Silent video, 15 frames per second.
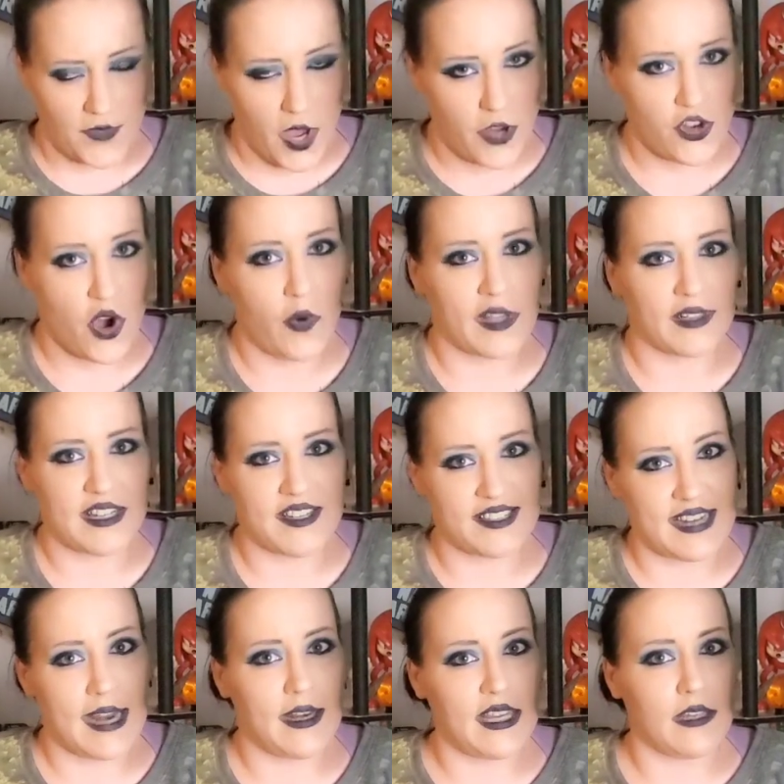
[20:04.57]
unknowingly
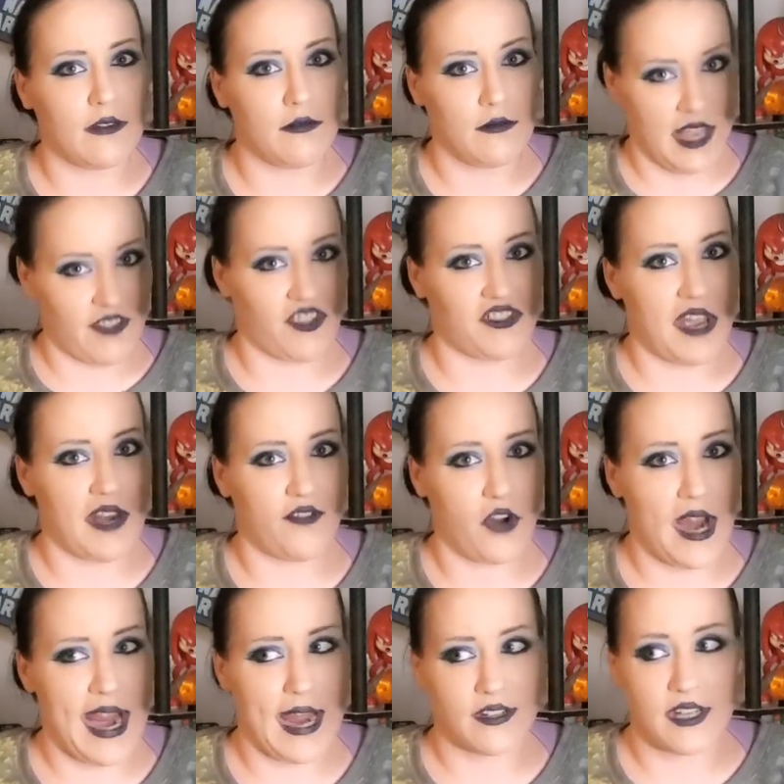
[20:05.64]
standing at the side of her
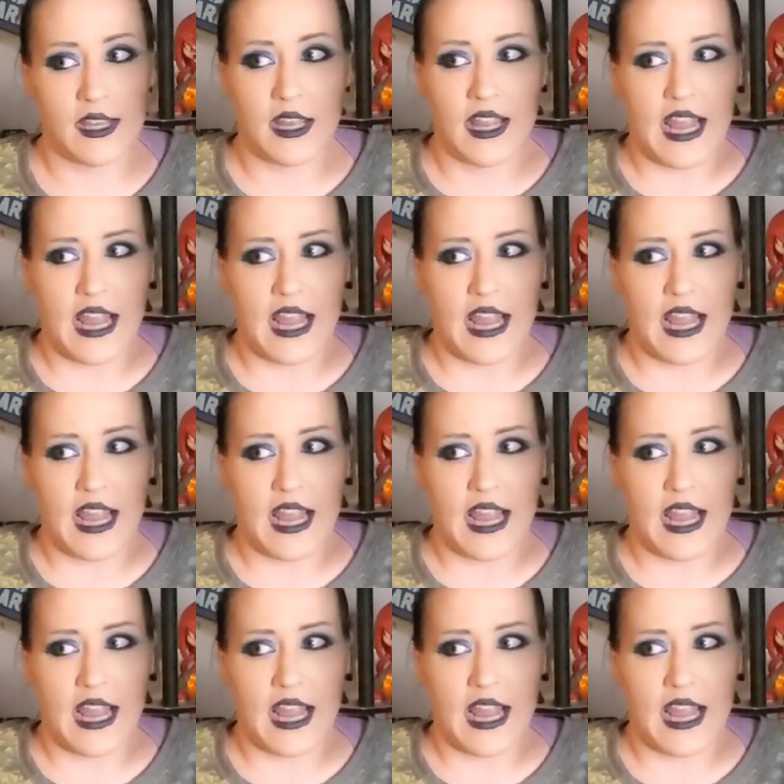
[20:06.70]
aunt.